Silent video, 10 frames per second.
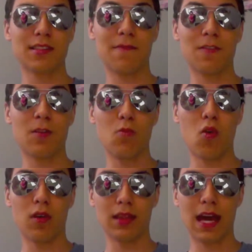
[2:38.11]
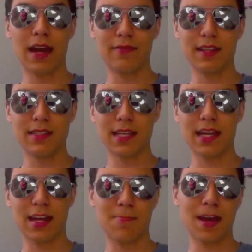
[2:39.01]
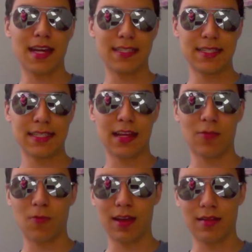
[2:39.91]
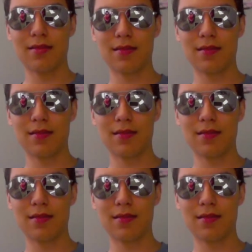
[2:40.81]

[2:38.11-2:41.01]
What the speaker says: them feel more alive than sitting in a padded cell will.